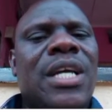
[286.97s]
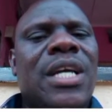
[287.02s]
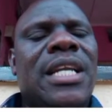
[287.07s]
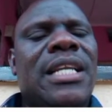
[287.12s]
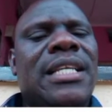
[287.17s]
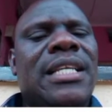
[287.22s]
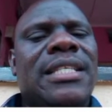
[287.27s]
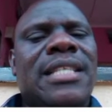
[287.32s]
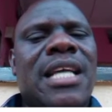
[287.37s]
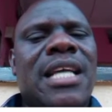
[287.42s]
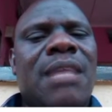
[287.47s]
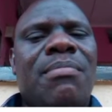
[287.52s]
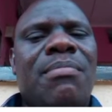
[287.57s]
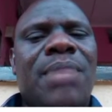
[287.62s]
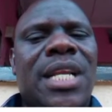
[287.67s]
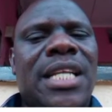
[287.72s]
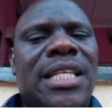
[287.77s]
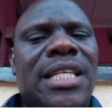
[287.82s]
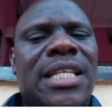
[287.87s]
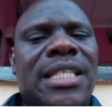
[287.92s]

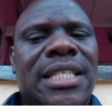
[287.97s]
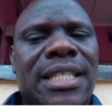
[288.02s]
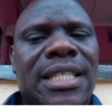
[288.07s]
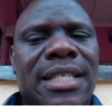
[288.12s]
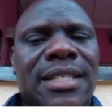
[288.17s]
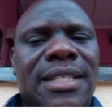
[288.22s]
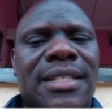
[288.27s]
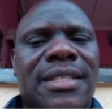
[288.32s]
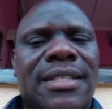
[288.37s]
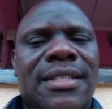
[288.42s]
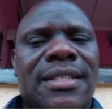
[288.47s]
disabilities.